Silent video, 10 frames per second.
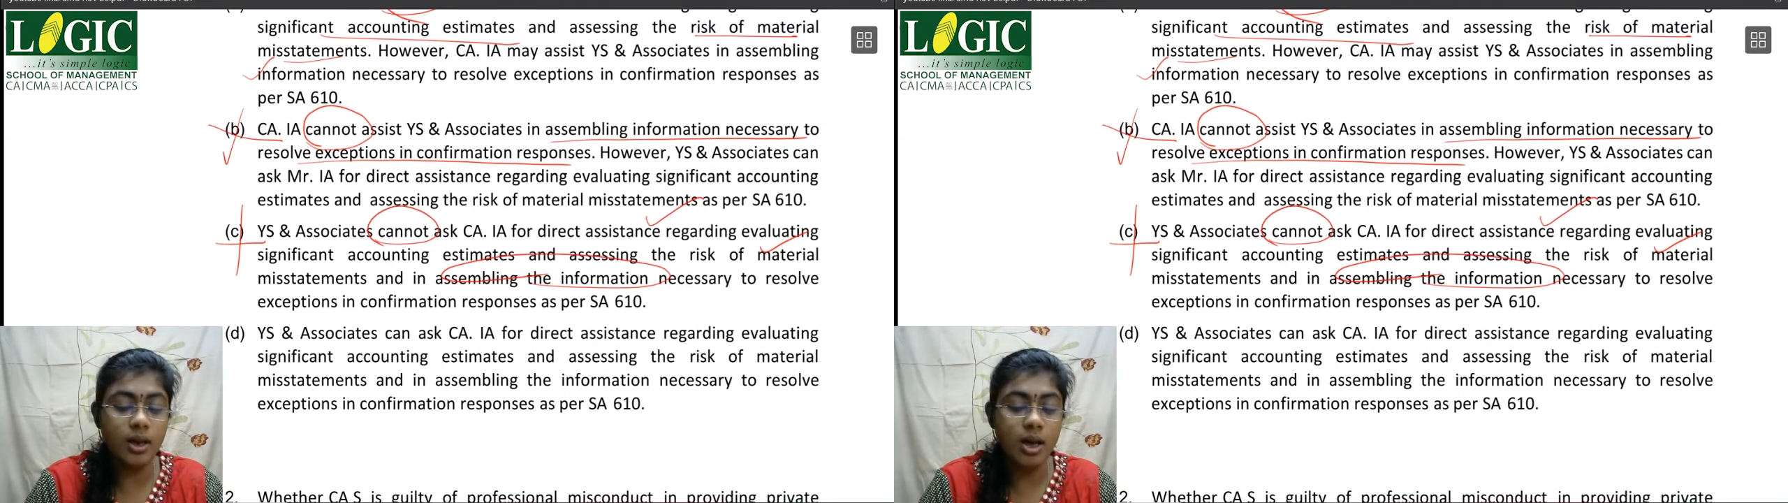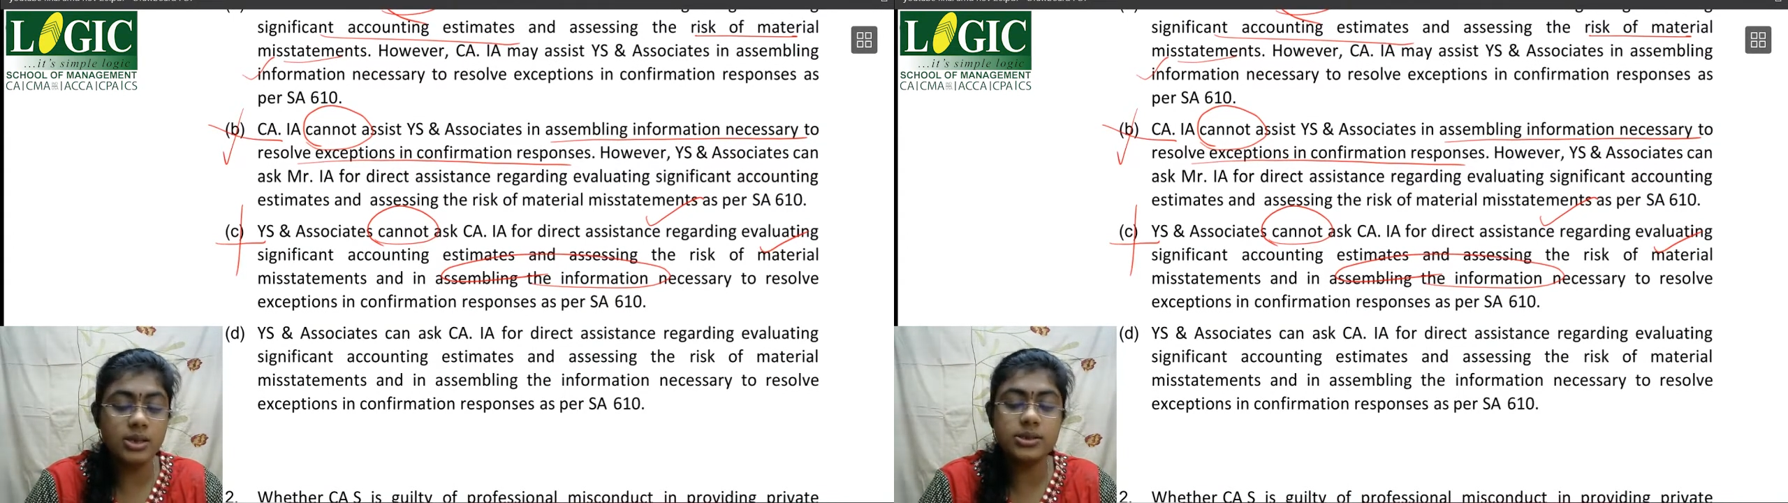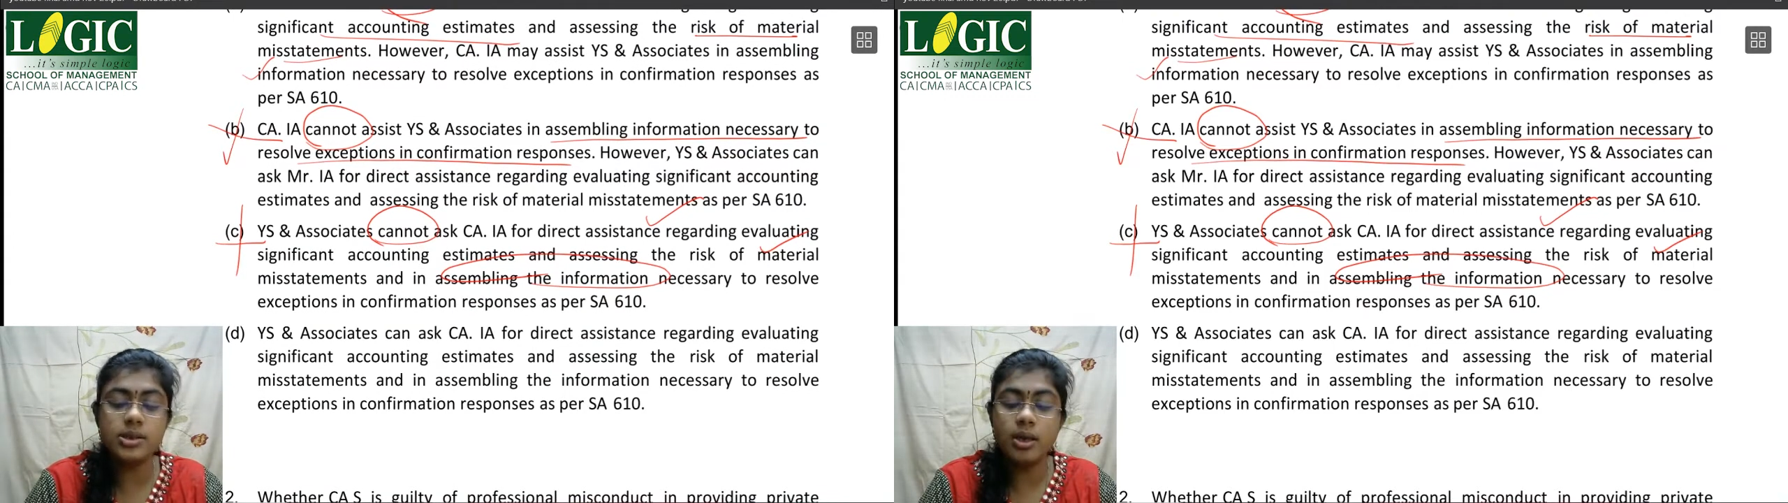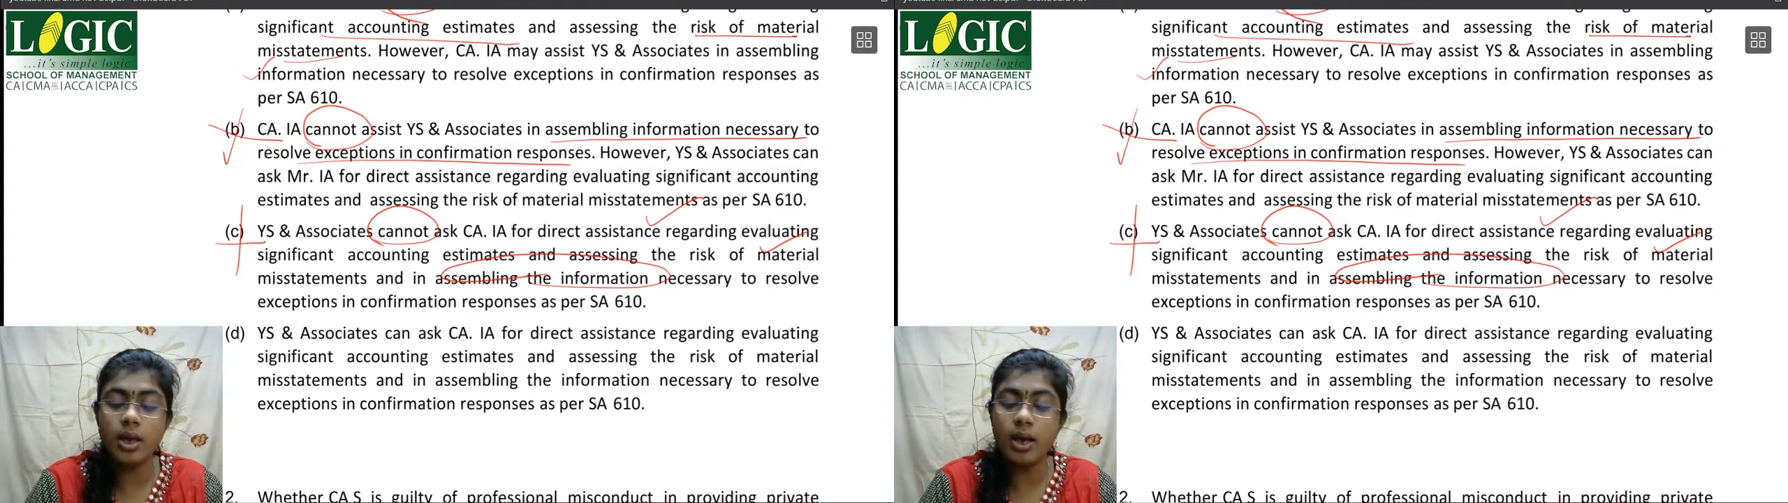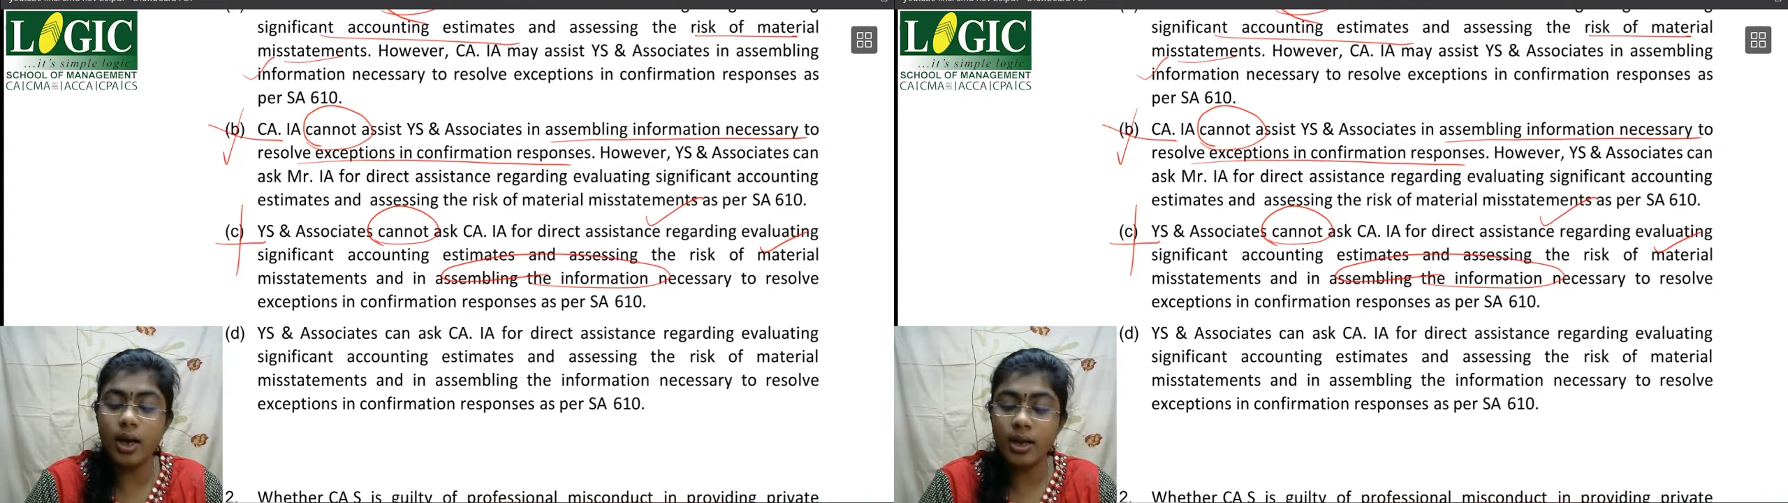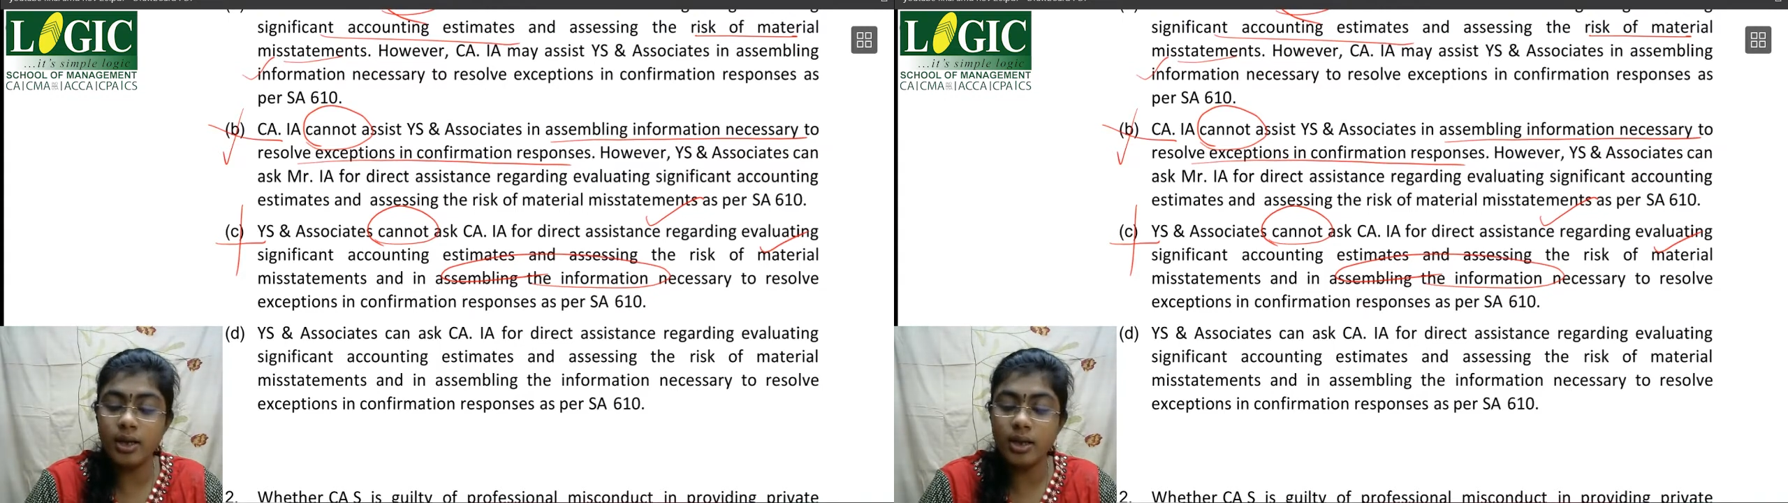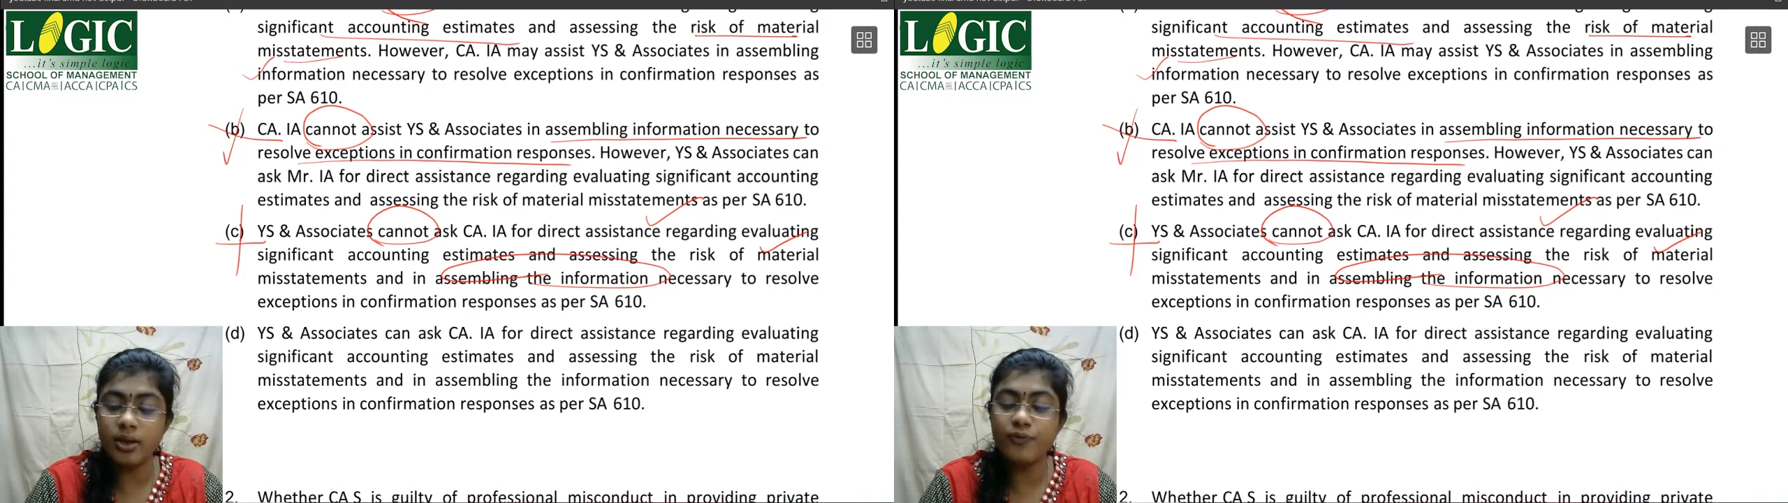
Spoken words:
ask CIA